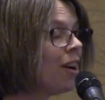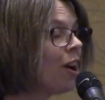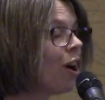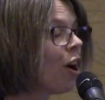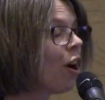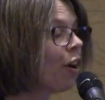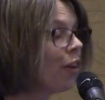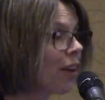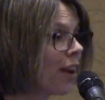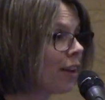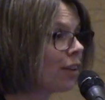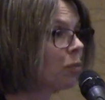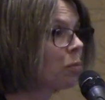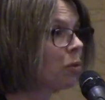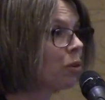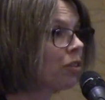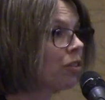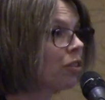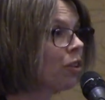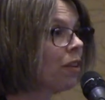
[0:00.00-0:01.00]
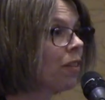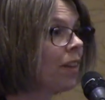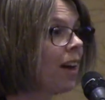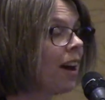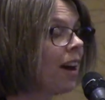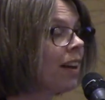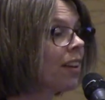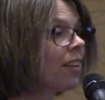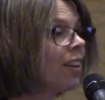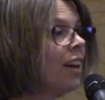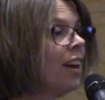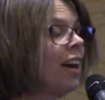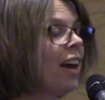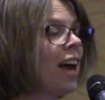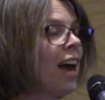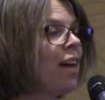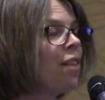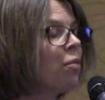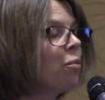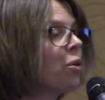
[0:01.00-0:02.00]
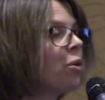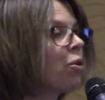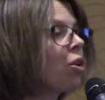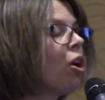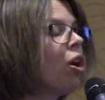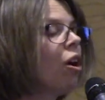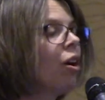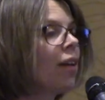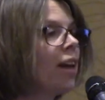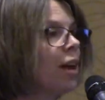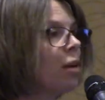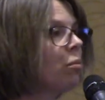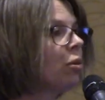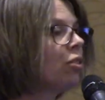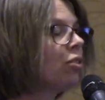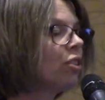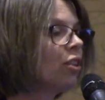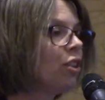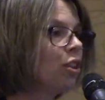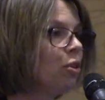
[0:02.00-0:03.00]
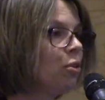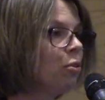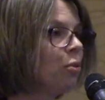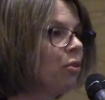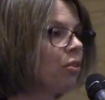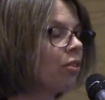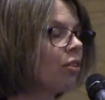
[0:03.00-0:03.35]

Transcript: experts on that, and then we were all able to use